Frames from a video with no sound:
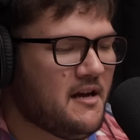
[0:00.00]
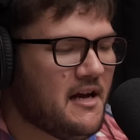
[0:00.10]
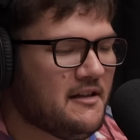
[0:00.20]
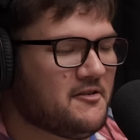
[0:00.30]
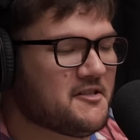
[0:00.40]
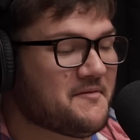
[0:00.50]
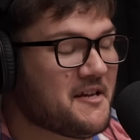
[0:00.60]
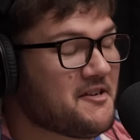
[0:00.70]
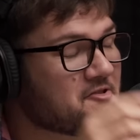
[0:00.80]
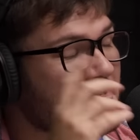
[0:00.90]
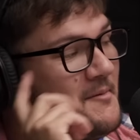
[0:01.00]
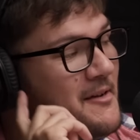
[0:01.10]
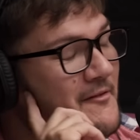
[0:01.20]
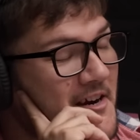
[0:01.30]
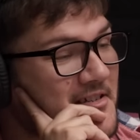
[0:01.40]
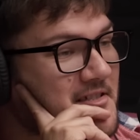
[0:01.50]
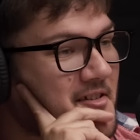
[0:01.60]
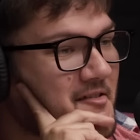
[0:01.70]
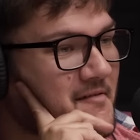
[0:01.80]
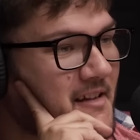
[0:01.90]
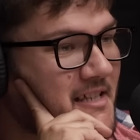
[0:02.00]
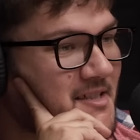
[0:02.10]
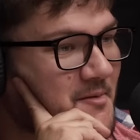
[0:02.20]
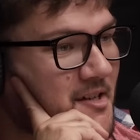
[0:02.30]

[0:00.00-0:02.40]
I learned something interesting about Firestone last